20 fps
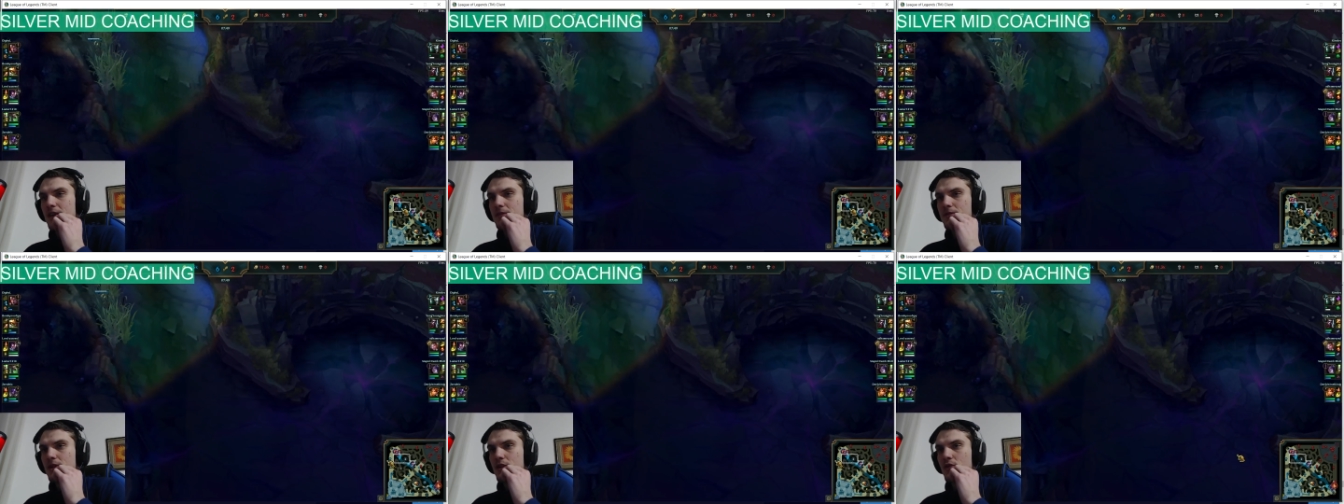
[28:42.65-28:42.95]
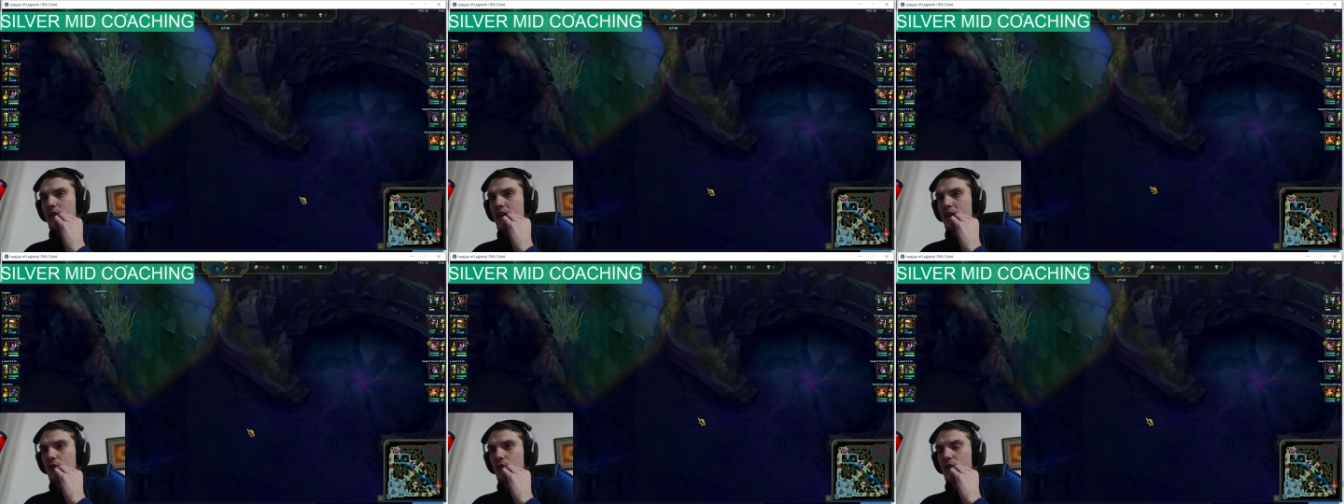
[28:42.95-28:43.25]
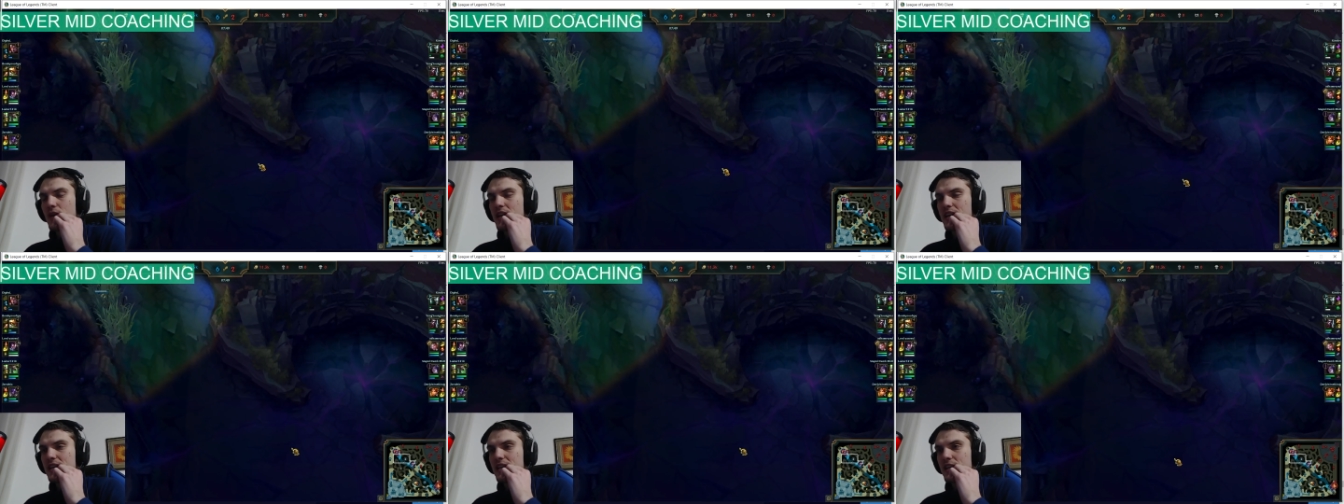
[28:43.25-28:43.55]
if they're like
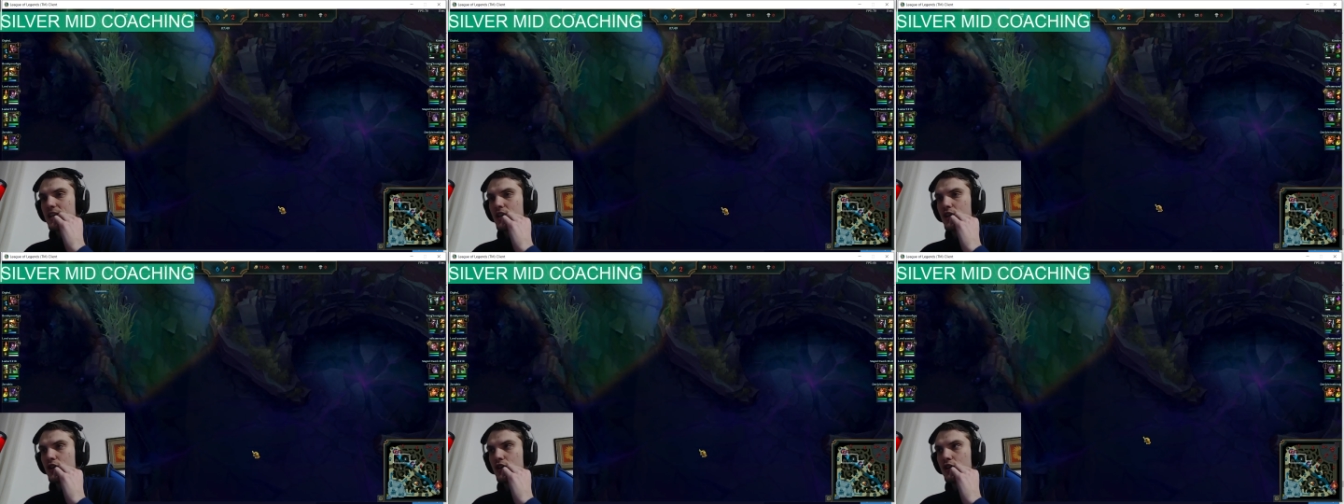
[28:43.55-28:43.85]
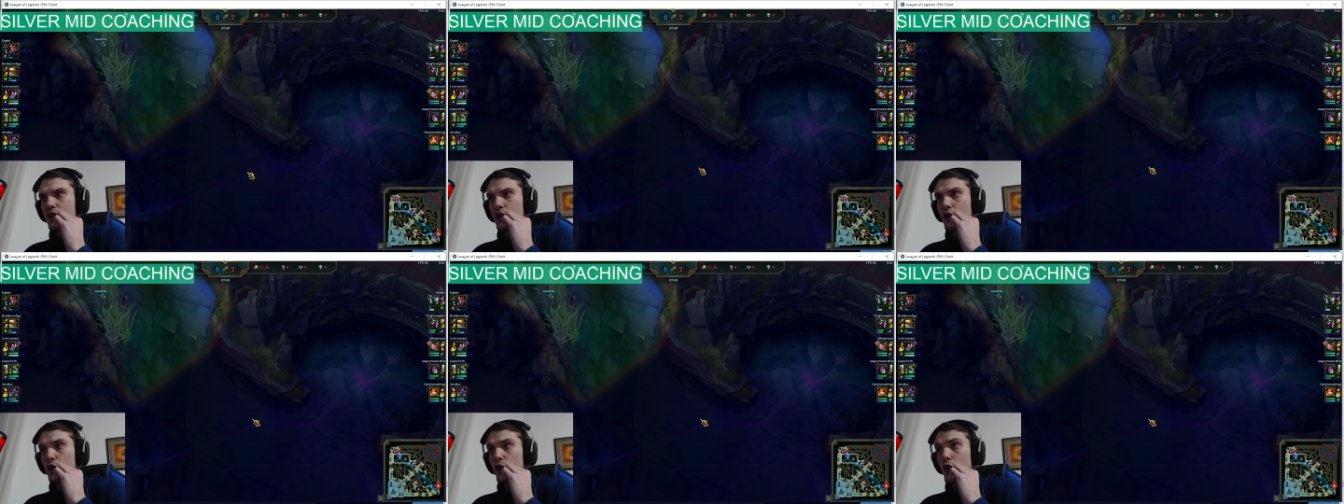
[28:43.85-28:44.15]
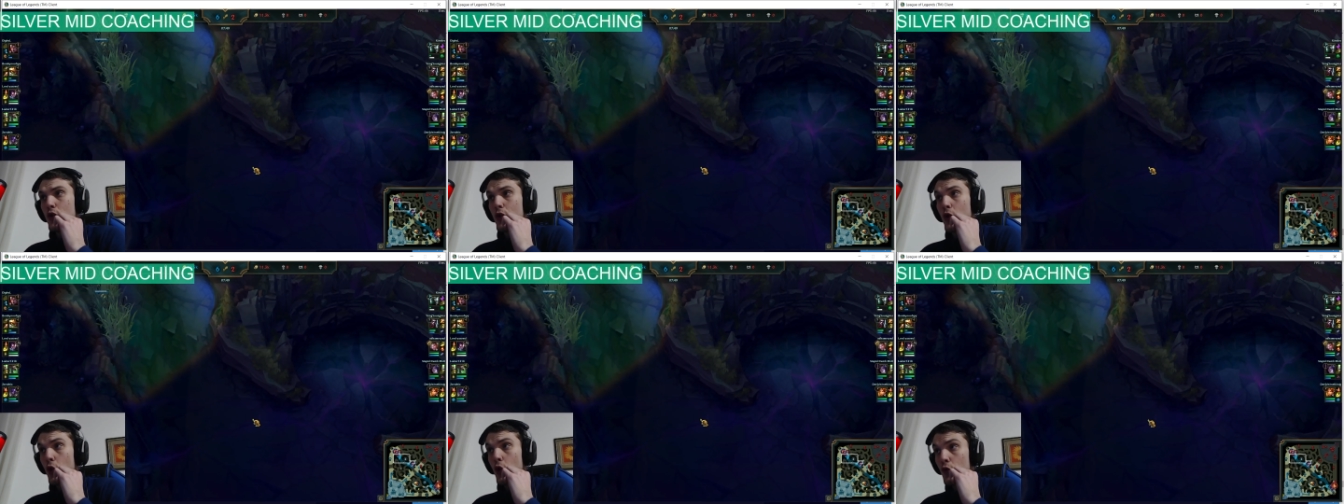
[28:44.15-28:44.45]
right here and you
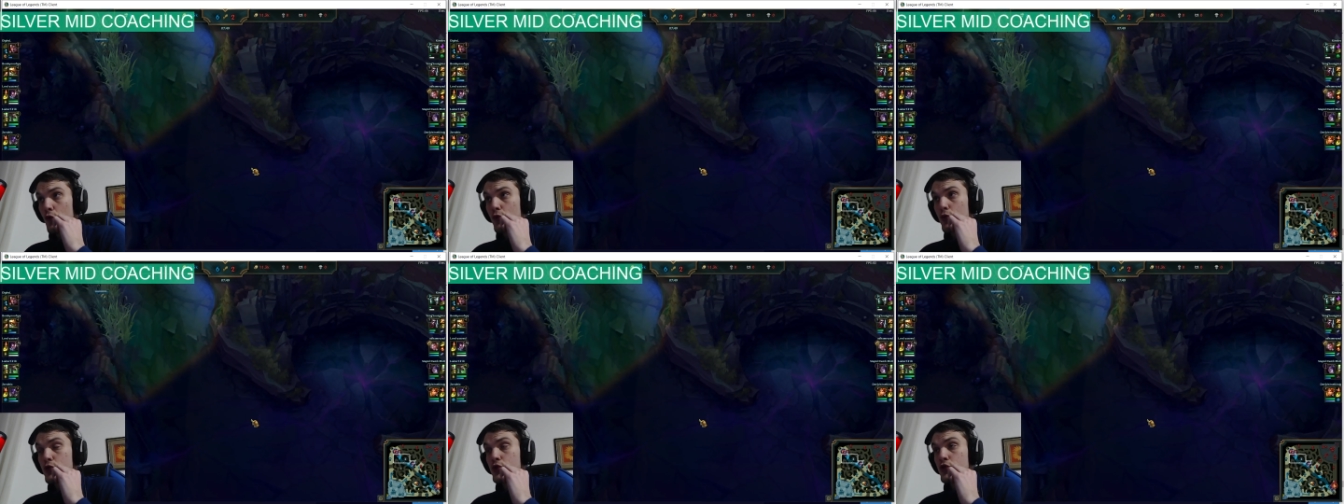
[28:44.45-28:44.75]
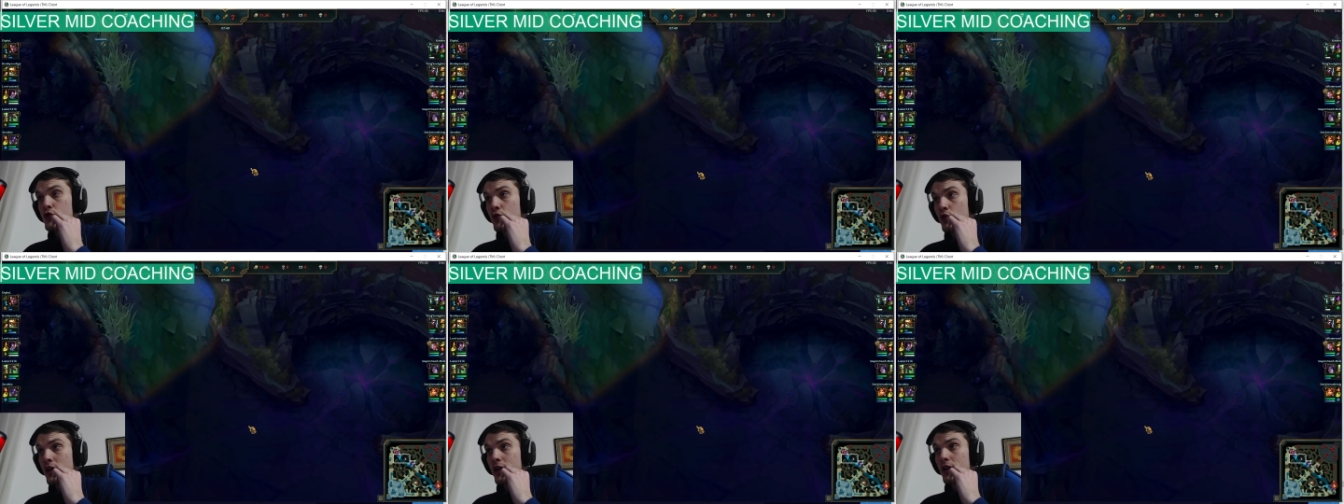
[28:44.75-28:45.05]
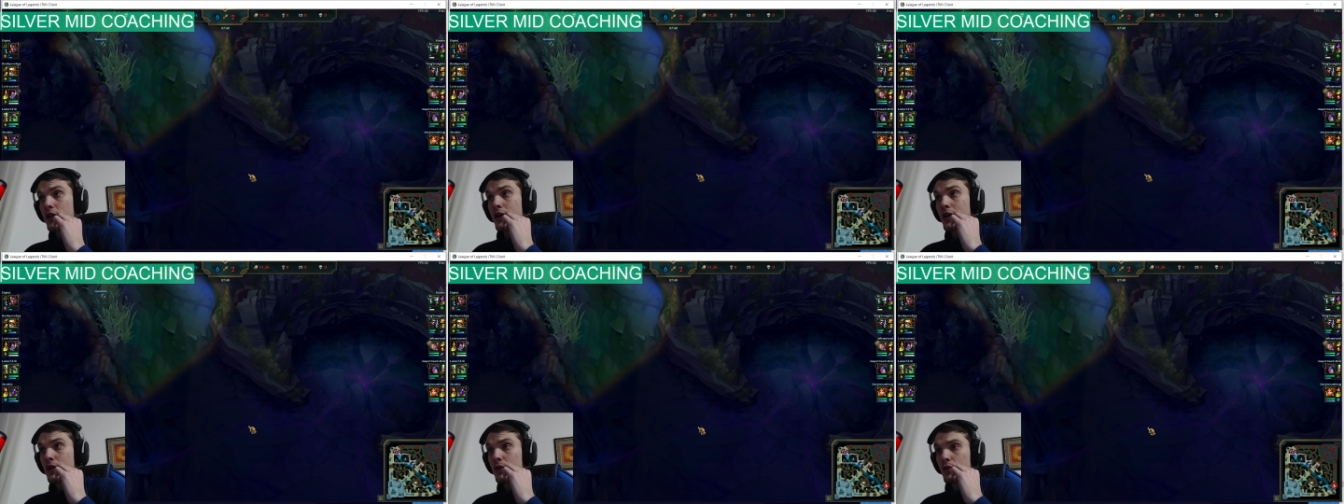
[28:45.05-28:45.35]
know for sure that
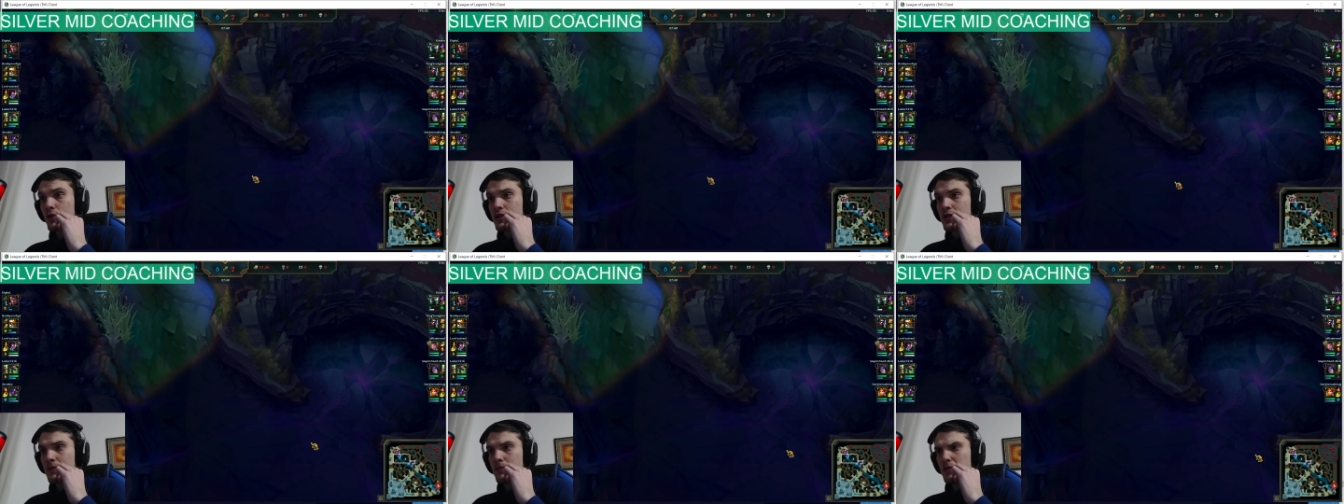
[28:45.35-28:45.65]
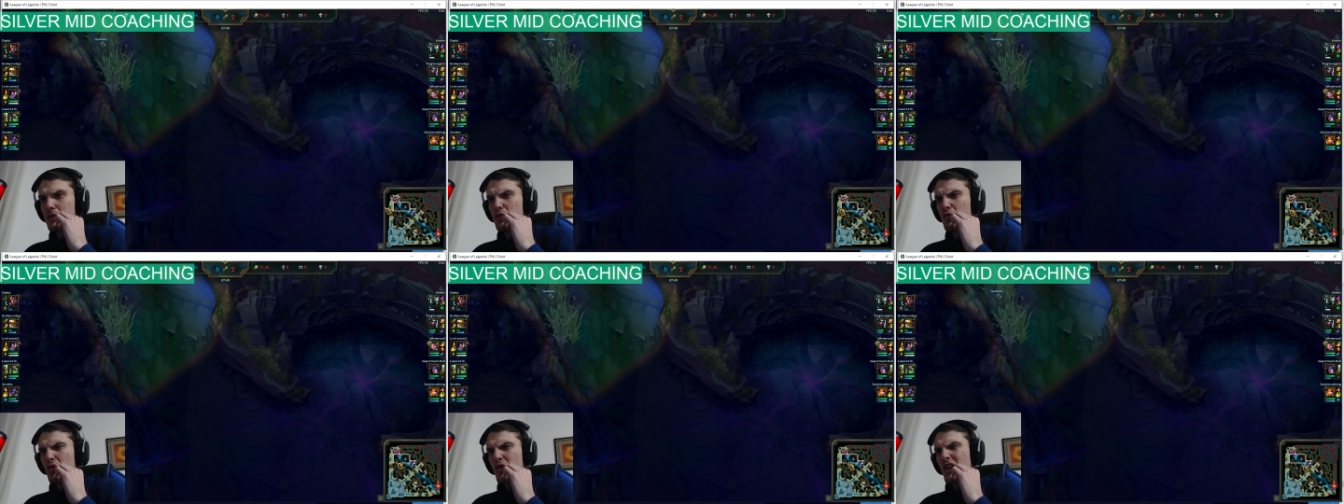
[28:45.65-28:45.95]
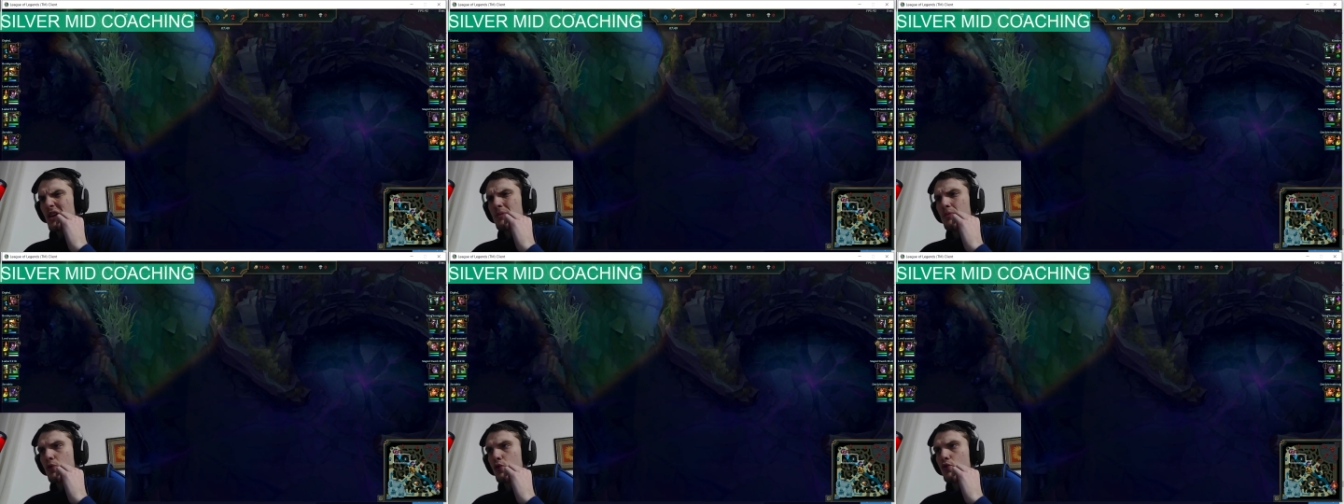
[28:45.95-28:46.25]
you can do something, you
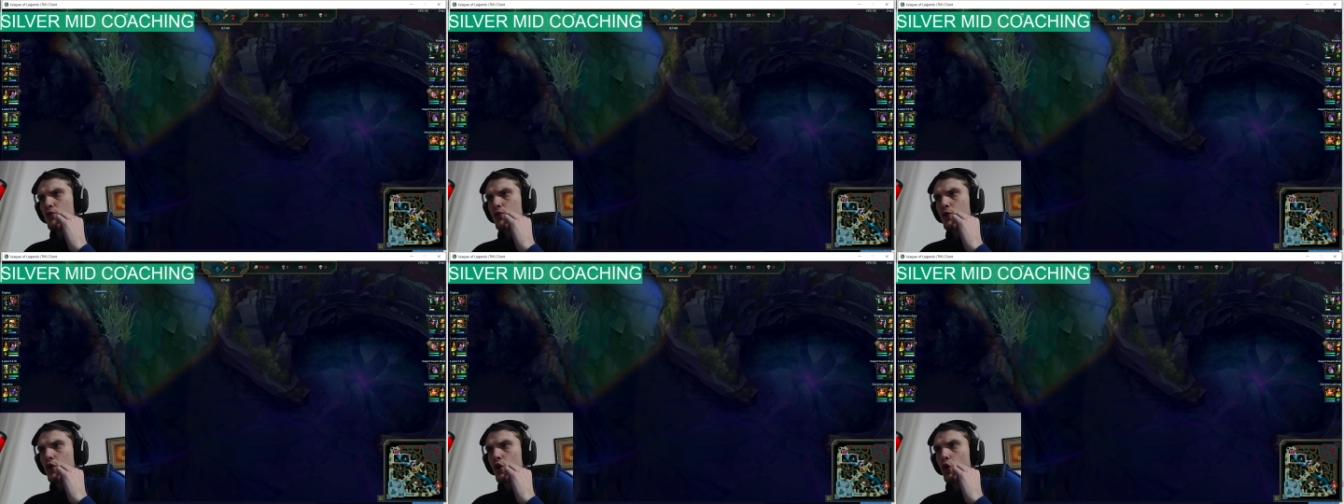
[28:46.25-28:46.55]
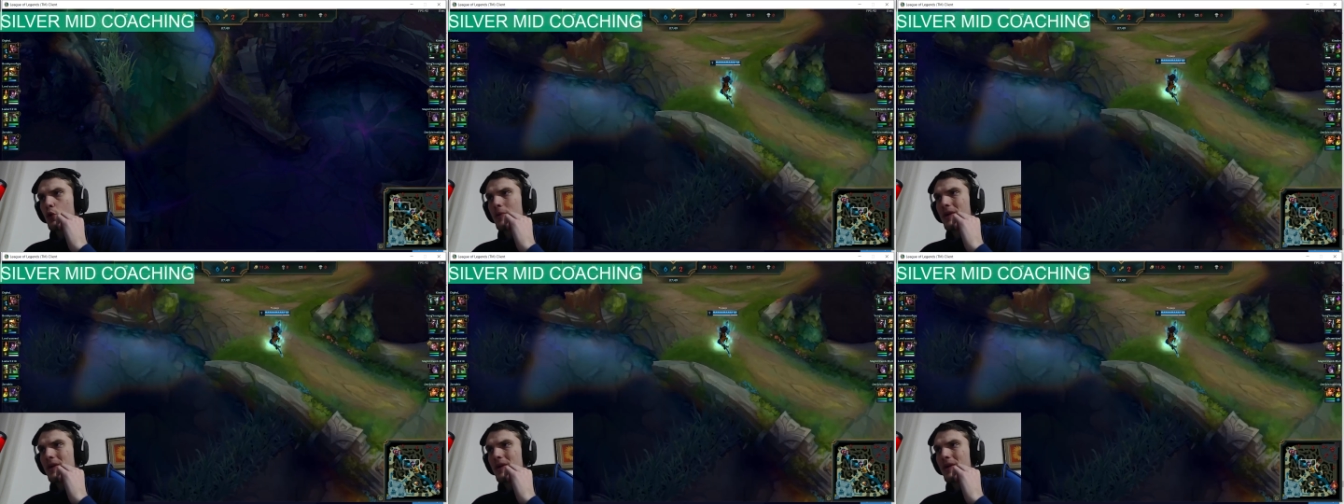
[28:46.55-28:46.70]
can move, you know.